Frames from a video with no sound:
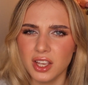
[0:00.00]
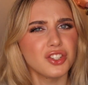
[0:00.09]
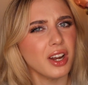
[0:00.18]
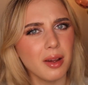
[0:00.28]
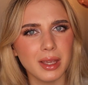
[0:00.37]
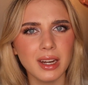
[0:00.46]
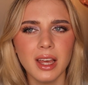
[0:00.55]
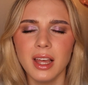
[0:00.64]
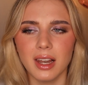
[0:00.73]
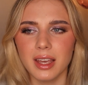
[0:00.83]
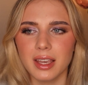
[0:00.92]
Do you know what I mean?
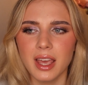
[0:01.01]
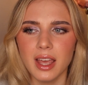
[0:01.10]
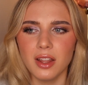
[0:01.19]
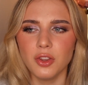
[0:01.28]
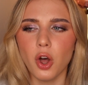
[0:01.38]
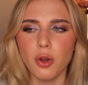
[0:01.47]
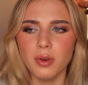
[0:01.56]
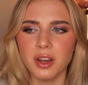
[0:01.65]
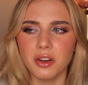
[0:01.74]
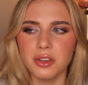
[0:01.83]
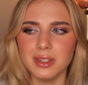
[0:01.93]
Like, not
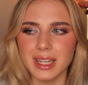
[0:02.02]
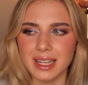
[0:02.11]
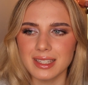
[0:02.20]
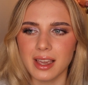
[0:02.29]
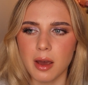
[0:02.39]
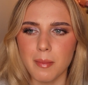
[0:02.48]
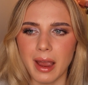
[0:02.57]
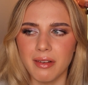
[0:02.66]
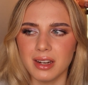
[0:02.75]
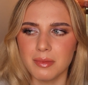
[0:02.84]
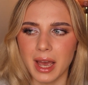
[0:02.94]
only are you dating a
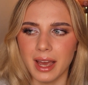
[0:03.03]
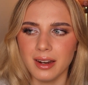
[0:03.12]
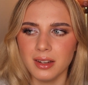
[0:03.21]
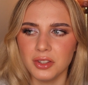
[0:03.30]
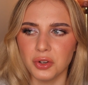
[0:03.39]
married man,